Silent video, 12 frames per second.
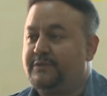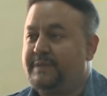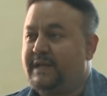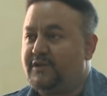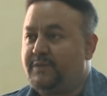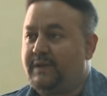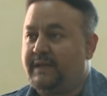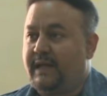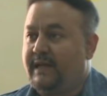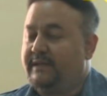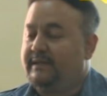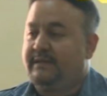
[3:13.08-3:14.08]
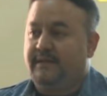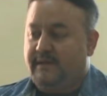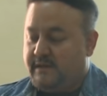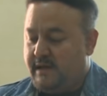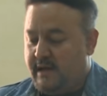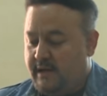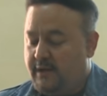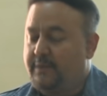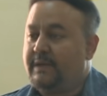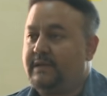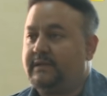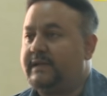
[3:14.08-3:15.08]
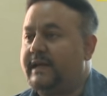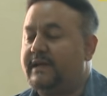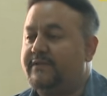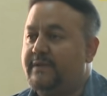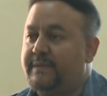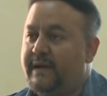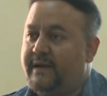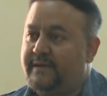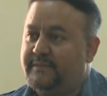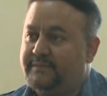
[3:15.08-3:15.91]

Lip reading: begin with, and we'll take it from there.